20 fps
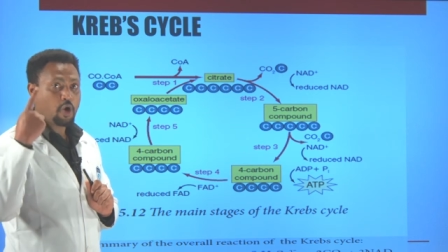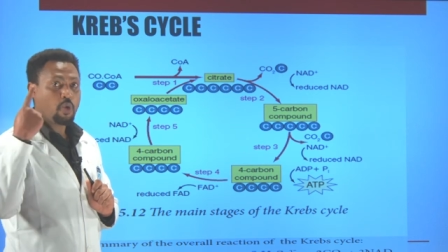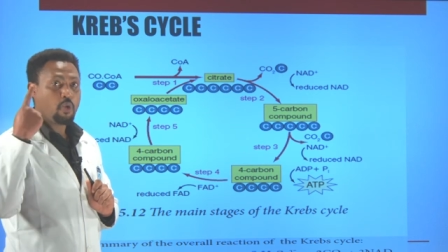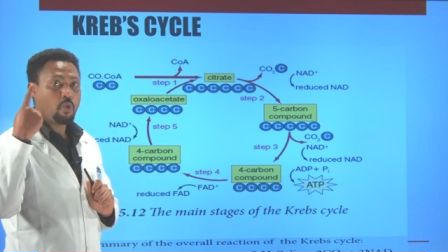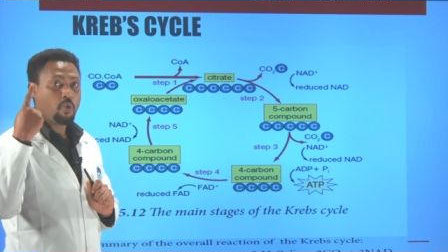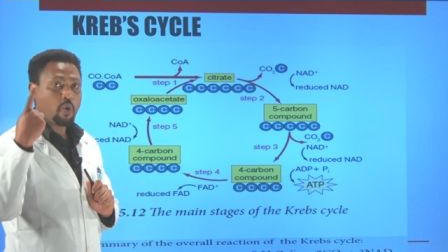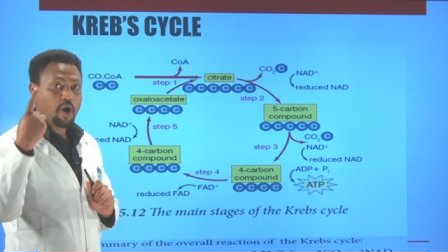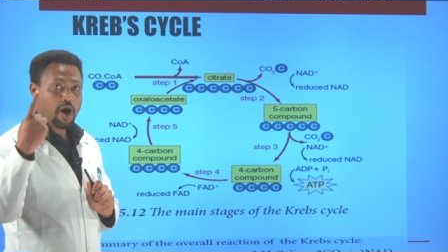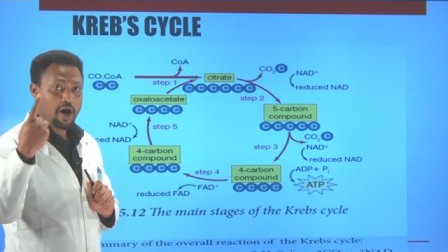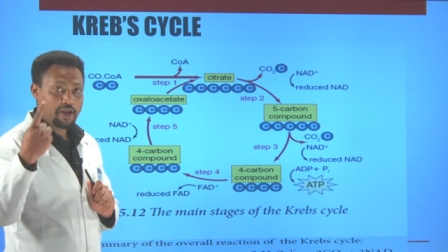
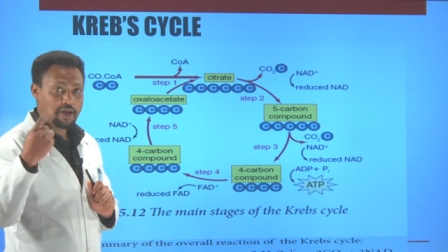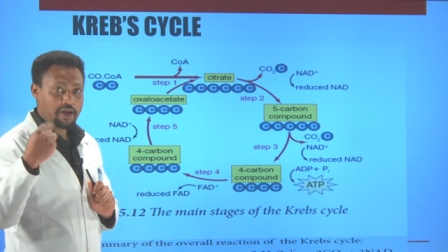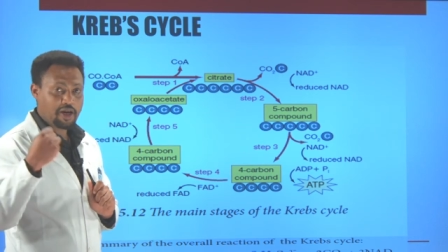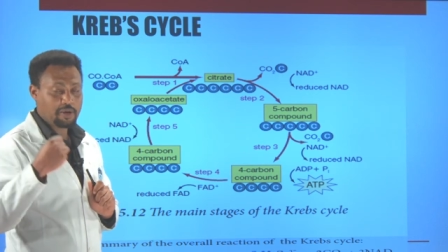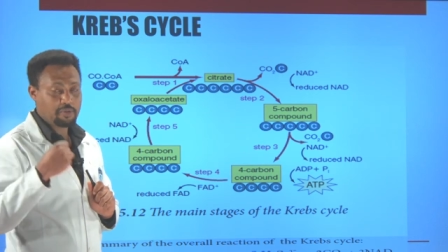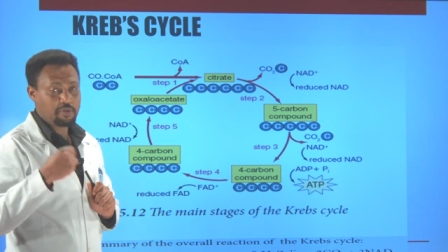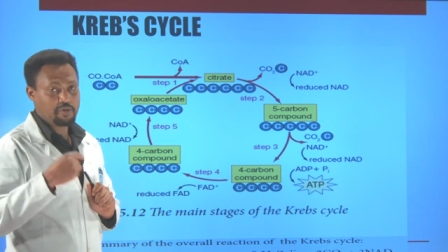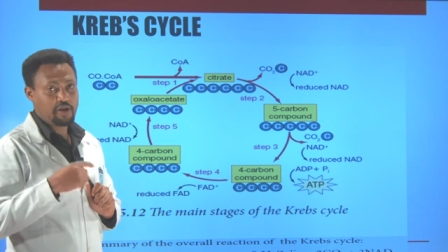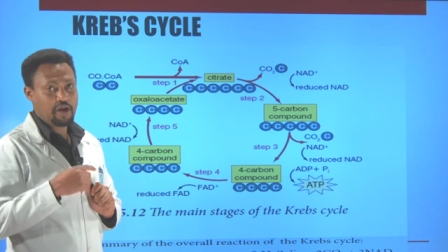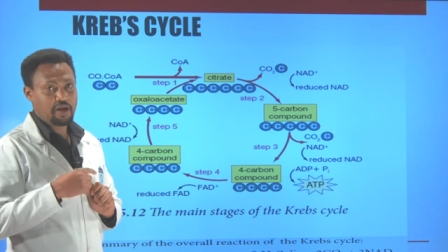1
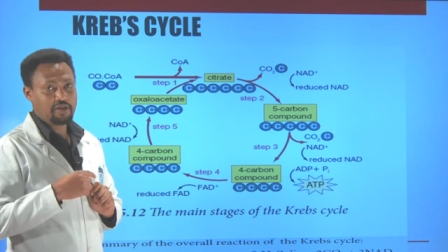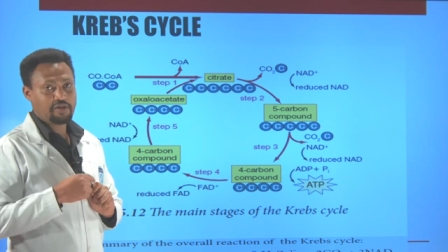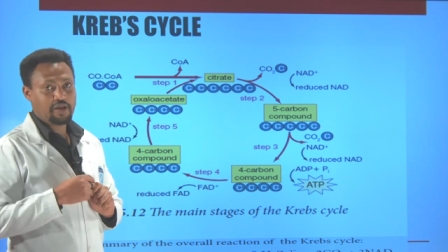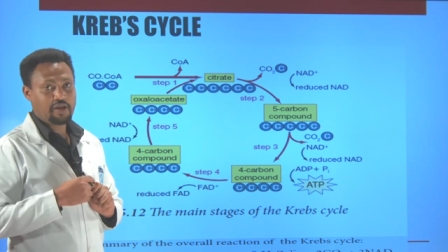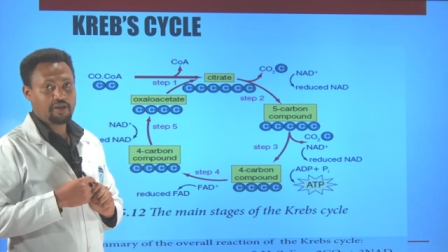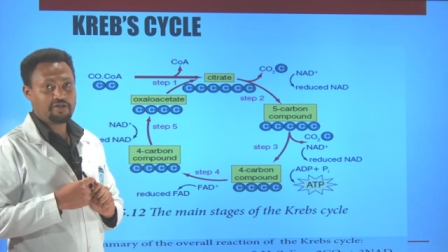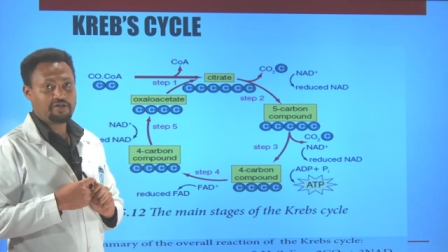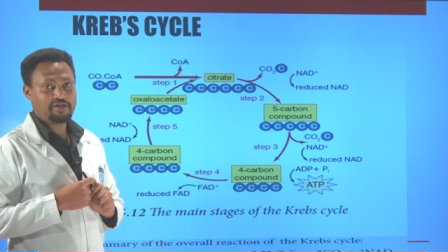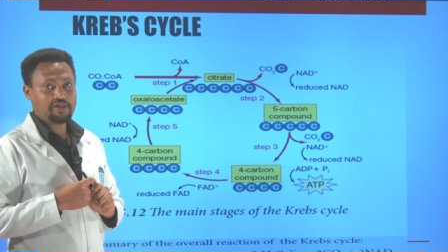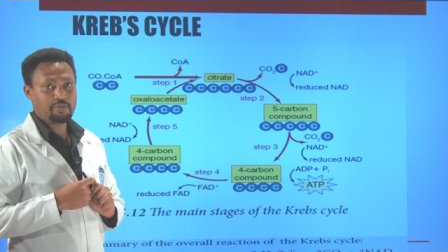carbon
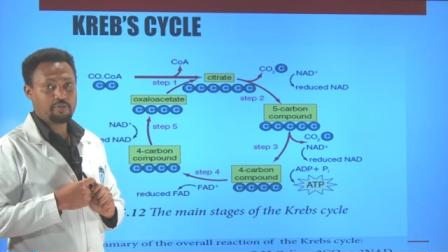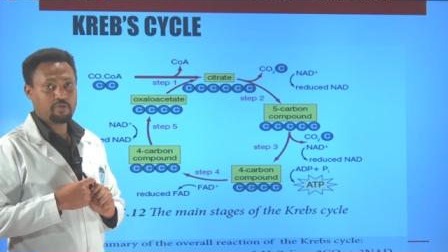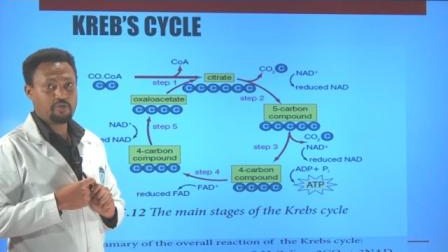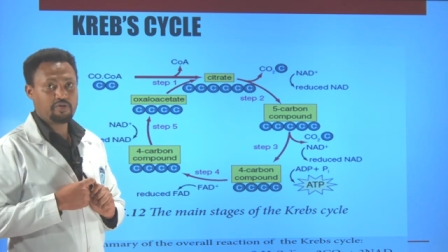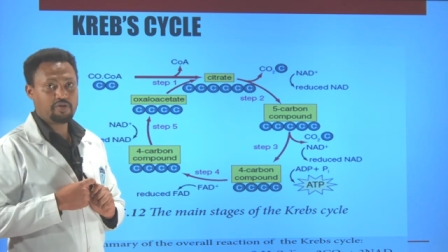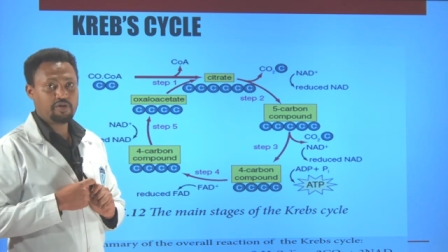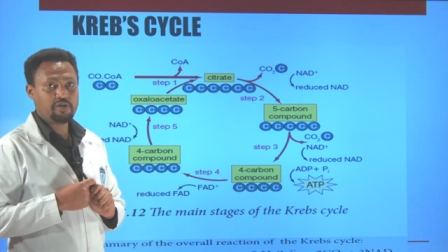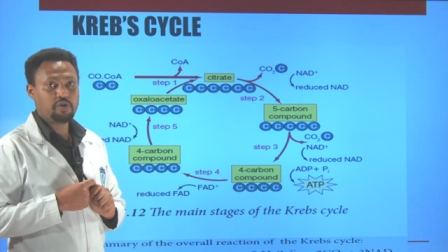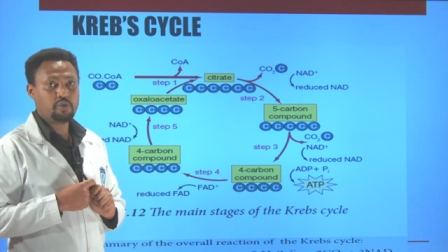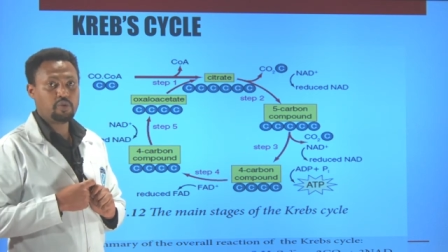dioxide is
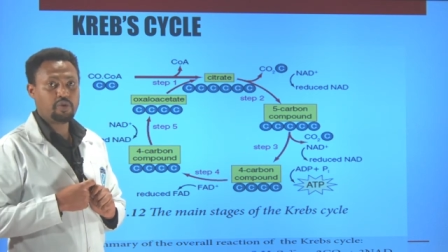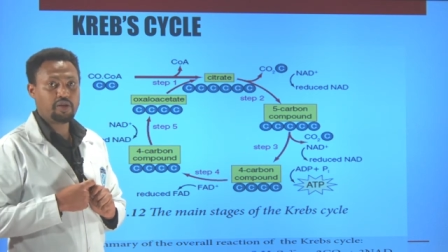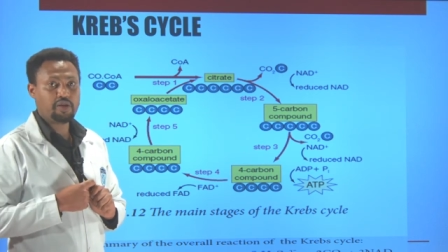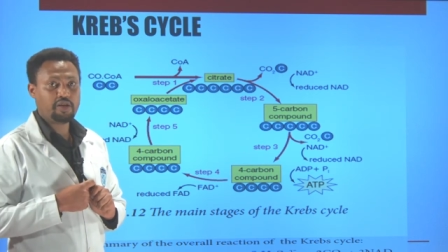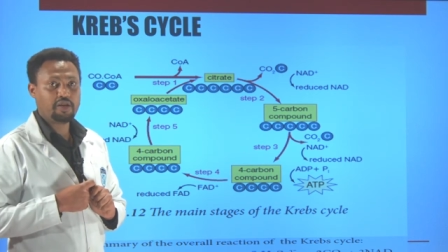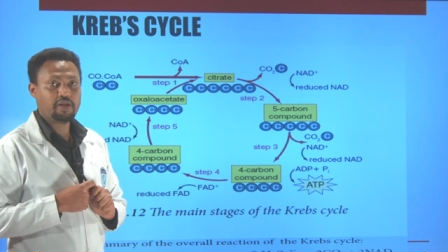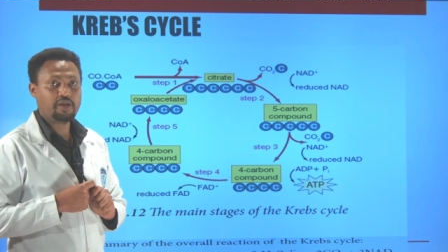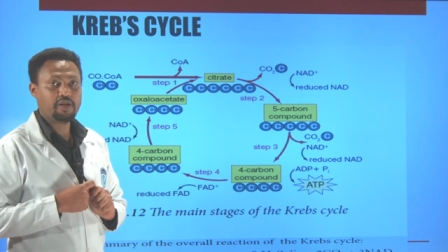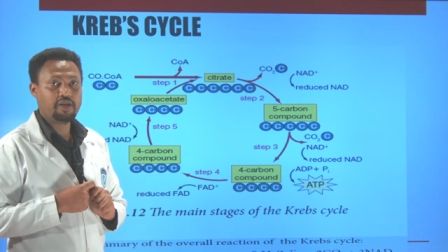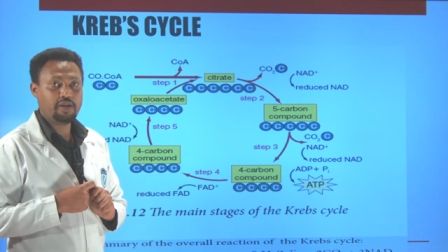removed
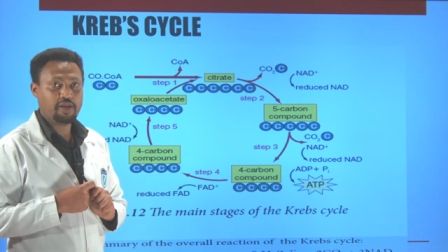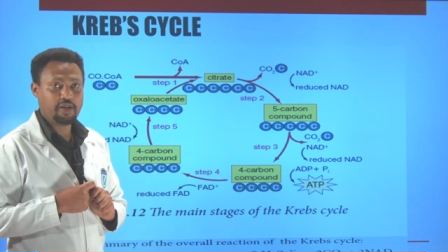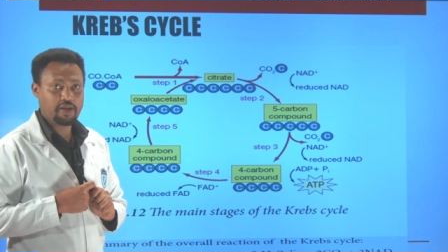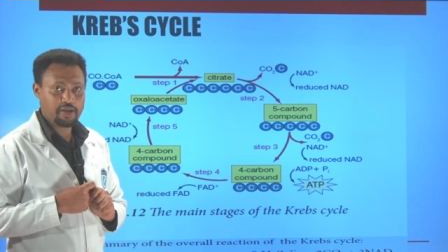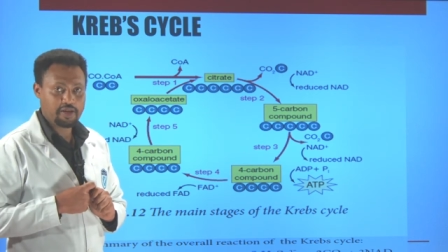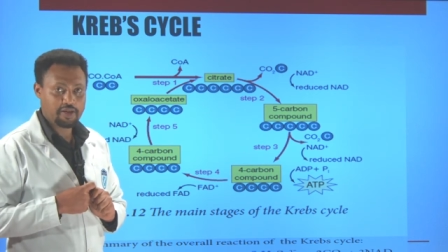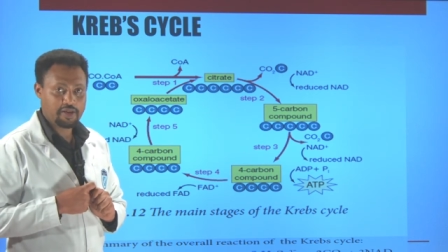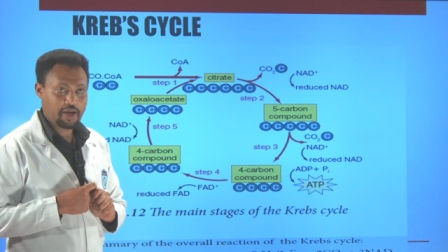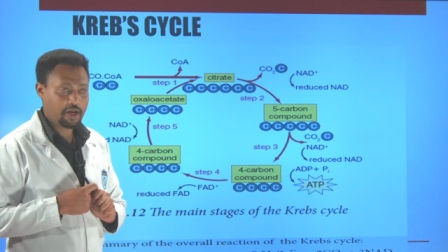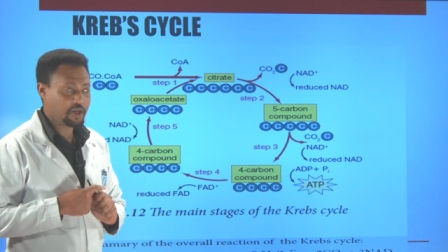during
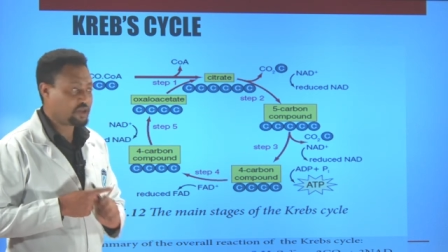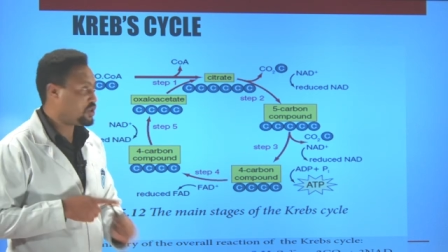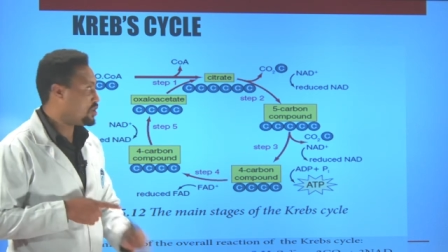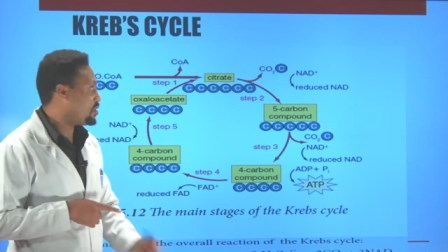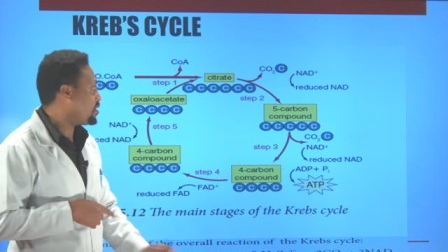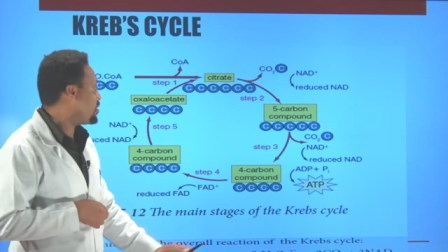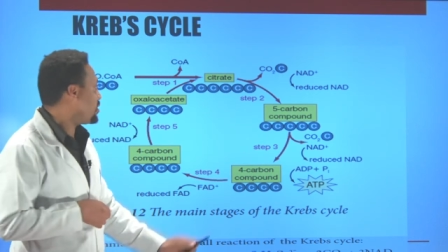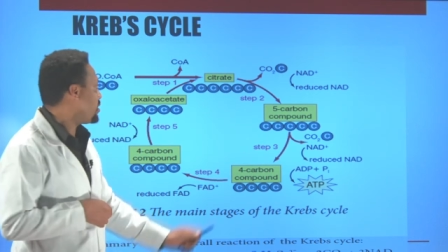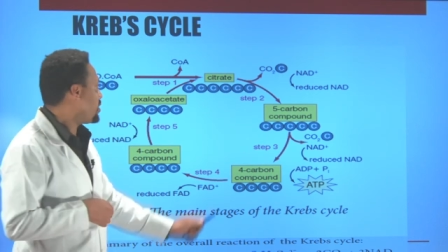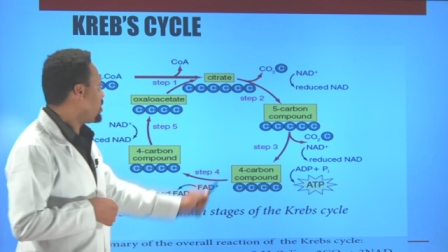link reaction.